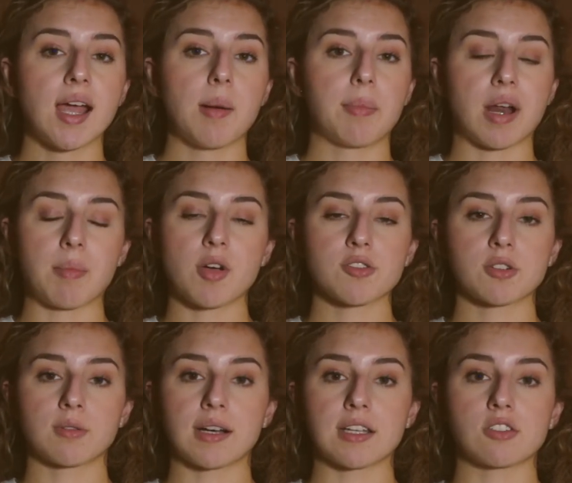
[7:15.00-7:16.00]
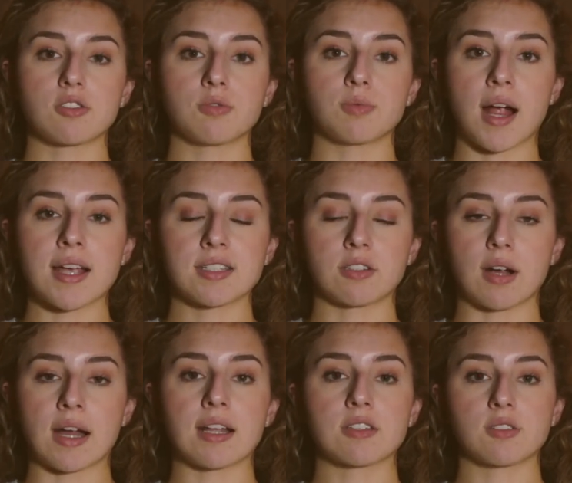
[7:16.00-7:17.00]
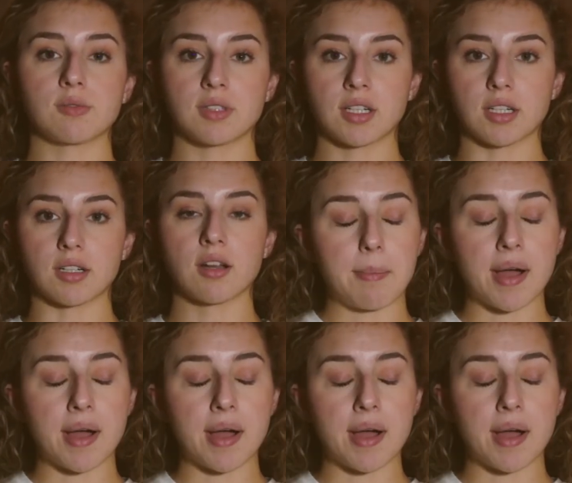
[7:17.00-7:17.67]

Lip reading: but I'm also ready to rise and grind and to learn.